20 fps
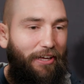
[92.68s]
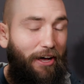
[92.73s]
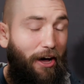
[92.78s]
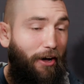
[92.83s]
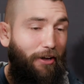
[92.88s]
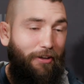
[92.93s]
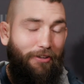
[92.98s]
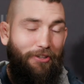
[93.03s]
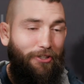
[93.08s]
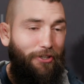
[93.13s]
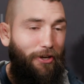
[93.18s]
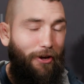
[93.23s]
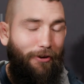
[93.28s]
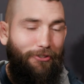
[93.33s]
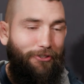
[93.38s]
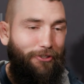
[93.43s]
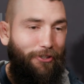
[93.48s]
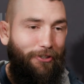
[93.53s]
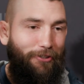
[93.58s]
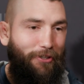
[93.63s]
Uh, you know,
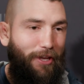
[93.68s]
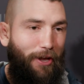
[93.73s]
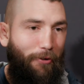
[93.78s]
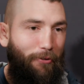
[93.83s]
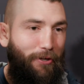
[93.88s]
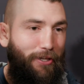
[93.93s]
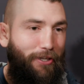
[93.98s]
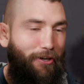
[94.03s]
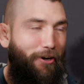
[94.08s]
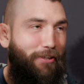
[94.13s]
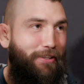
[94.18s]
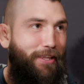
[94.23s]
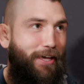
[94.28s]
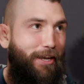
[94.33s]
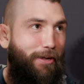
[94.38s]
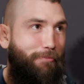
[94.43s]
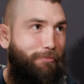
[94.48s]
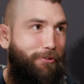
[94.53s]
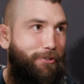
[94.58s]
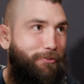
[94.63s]
sure, yeah, we can call it
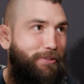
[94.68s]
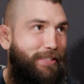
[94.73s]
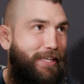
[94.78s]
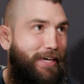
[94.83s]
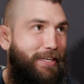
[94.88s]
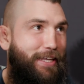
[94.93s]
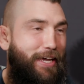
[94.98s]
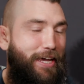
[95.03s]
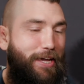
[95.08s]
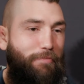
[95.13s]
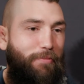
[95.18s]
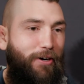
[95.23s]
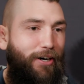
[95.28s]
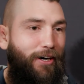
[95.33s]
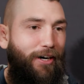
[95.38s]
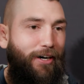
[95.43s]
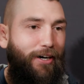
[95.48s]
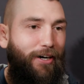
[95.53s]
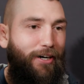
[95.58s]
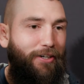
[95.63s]
that. I'm good with that name.
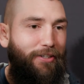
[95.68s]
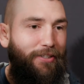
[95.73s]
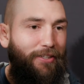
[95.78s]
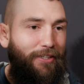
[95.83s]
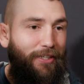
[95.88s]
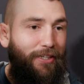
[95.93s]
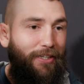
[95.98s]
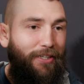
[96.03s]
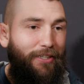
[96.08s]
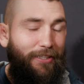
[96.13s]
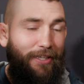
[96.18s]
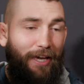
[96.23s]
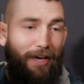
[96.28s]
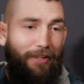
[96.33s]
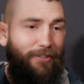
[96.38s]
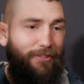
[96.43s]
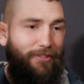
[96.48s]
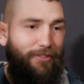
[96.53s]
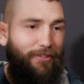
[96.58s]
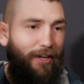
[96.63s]
Uh,
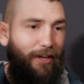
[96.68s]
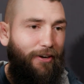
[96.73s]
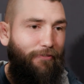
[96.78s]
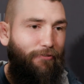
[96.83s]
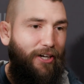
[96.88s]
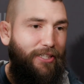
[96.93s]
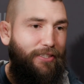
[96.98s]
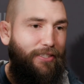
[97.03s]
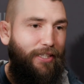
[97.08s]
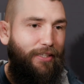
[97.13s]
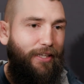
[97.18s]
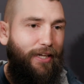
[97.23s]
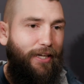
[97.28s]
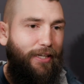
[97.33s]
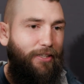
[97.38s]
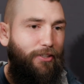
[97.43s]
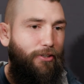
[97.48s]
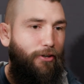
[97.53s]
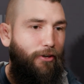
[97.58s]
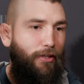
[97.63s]
yeah, these are the kind of fights I
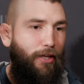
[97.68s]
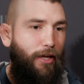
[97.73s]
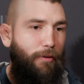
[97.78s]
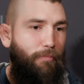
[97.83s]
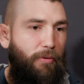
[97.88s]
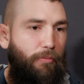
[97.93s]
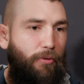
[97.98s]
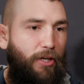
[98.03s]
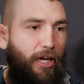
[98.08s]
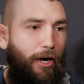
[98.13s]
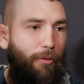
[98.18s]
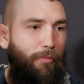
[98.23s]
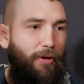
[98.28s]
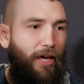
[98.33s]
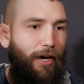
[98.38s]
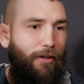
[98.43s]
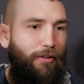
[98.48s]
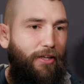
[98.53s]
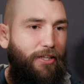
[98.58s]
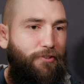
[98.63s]
like. You know, a lot of people count me
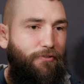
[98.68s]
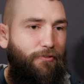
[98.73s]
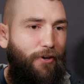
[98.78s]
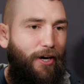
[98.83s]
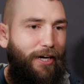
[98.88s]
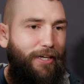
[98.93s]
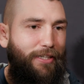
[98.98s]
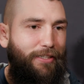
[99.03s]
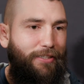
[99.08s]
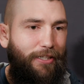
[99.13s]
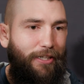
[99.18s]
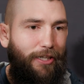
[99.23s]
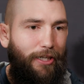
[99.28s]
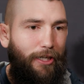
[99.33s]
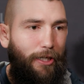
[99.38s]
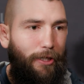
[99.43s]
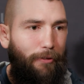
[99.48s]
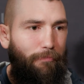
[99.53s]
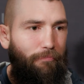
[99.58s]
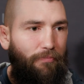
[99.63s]
out. That's fine.
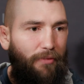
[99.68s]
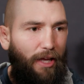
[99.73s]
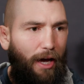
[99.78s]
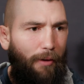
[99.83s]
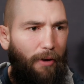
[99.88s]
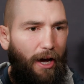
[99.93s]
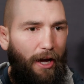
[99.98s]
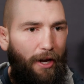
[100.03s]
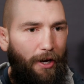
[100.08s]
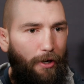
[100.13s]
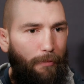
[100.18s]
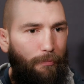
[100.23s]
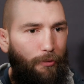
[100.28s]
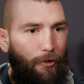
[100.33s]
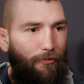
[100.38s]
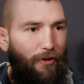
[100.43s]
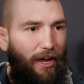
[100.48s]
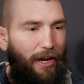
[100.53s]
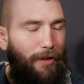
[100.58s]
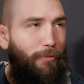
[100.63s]
Um, I'm not here to
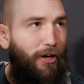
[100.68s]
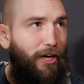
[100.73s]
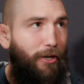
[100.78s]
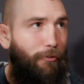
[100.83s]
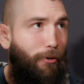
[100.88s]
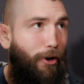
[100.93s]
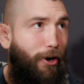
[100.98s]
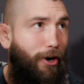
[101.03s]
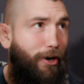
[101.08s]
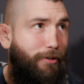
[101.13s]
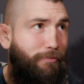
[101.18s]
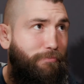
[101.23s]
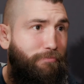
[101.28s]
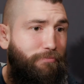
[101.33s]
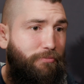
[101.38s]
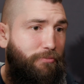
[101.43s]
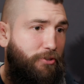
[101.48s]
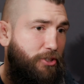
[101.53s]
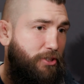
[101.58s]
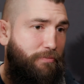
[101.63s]
prove anybody wrong.
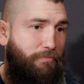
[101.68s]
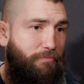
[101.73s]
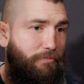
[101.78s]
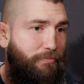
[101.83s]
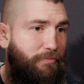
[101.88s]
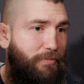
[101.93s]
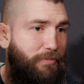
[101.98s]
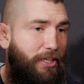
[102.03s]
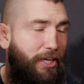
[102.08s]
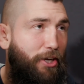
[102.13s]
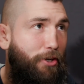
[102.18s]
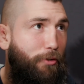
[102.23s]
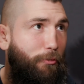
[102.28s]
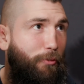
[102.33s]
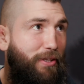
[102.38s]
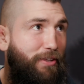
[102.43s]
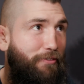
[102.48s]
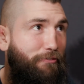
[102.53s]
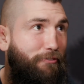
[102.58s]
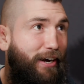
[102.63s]
Just here to
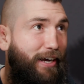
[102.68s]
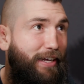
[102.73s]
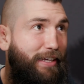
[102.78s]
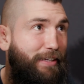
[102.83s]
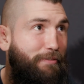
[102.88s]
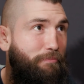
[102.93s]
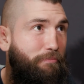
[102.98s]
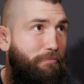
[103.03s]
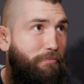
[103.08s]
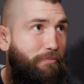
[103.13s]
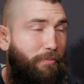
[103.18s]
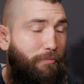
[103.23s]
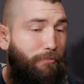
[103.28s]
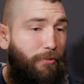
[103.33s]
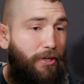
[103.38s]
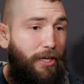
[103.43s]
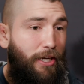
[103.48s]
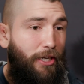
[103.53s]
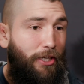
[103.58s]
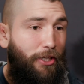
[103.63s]
win the fight
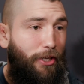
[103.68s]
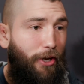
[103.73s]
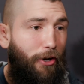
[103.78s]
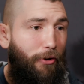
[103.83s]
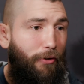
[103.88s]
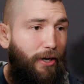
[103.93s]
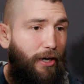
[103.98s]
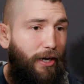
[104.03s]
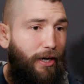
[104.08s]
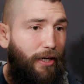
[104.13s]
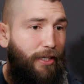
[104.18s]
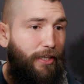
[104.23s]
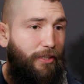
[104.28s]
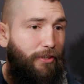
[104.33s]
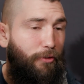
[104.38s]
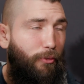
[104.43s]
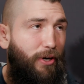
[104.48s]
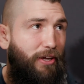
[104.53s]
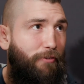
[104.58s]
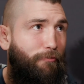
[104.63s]
and you know uh,
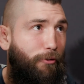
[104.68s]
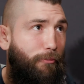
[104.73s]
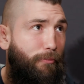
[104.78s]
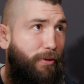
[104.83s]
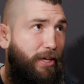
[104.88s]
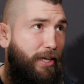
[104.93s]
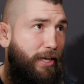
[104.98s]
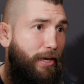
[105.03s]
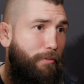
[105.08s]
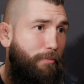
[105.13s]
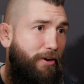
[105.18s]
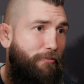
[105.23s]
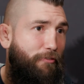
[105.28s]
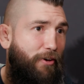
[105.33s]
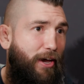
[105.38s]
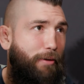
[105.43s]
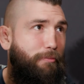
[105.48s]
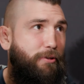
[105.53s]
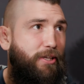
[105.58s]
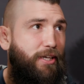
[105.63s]
get the win for me and my
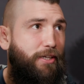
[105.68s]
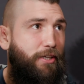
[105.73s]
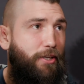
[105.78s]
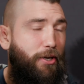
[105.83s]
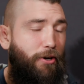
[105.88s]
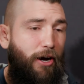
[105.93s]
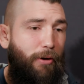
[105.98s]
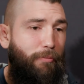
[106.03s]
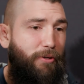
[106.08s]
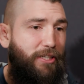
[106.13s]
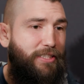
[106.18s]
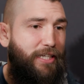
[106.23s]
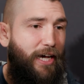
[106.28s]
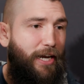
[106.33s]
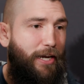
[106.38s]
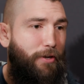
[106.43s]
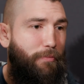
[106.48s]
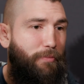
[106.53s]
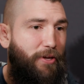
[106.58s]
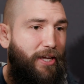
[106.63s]
family. You know, I'm
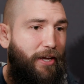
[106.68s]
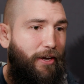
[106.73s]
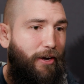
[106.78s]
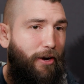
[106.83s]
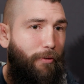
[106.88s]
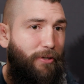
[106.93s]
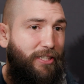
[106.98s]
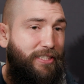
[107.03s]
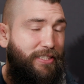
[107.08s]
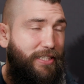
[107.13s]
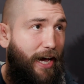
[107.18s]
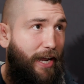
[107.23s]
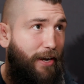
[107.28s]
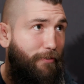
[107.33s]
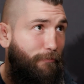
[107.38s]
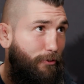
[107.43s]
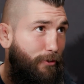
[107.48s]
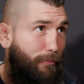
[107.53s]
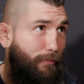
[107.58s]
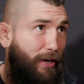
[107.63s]
excited to be here. I'm
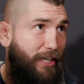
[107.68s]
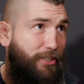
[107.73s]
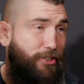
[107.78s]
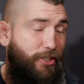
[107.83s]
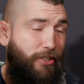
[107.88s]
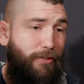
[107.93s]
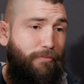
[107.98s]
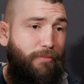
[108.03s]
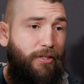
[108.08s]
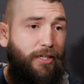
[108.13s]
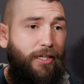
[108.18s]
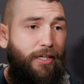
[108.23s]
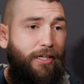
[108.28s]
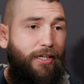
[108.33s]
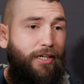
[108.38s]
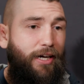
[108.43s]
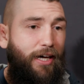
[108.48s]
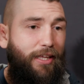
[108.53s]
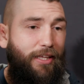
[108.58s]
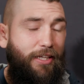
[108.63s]
excited for the matchup.
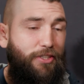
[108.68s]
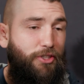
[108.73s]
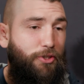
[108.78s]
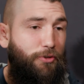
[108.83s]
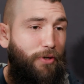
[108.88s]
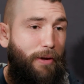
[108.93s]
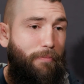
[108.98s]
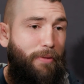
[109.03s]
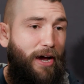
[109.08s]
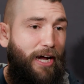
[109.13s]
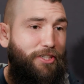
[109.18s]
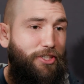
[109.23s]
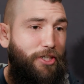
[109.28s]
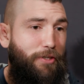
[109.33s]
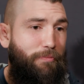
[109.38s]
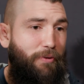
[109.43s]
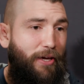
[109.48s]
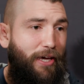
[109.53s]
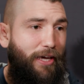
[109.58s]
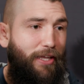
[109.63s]
I think it's a great
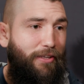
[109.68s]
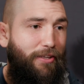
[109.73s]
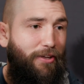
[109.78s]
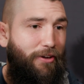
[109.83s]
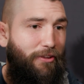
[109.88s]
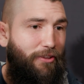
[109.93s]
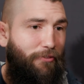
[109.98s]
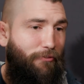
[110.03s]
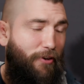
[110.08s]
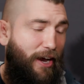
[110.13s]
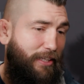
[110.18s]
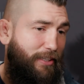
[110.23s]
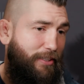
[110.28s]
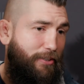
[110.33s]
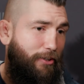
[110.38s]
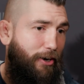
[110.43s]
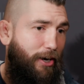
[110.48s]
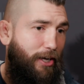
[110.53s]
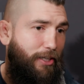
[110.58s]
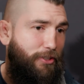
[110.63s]
matchup, and uh, the fact
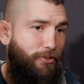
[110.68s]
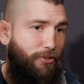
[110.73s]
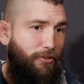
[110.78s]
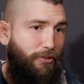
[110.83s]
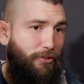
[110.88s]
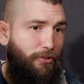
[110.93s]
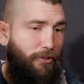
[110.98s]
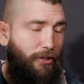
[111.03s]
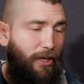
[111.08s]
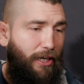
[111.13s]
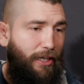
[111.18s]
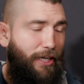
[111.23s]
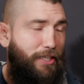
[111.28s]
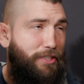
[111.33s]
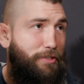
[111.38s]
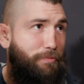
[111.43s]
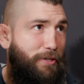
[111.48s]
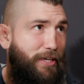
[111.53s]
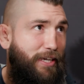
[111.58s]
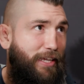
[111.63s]
that the odds are
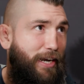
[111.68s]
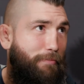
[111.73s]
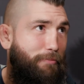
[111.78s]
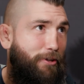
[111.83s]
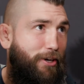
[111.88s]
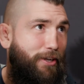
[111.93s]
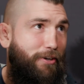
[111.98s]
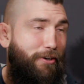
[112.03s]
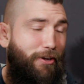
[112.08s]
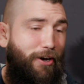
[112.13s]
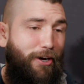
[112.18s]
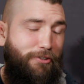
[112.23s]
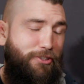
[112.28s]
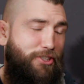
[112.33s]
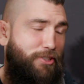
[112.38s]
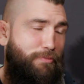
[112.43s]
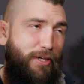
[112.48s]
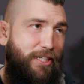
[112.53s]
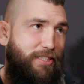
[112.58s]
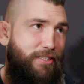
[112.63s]
against me and I'm the underdog
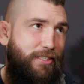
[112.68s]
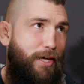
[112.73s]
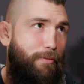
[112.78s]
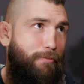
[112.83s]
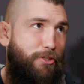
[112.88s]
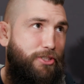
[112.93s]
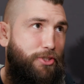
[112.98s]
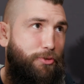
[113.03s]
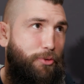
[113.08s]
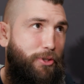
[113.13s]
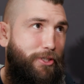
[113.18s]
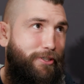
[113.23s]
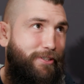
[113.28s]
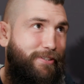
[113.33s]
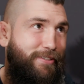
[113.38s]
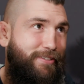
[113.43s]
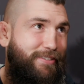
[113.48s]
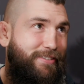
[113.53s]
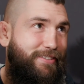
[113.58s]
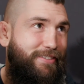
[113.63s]
just makes it that much sweeter.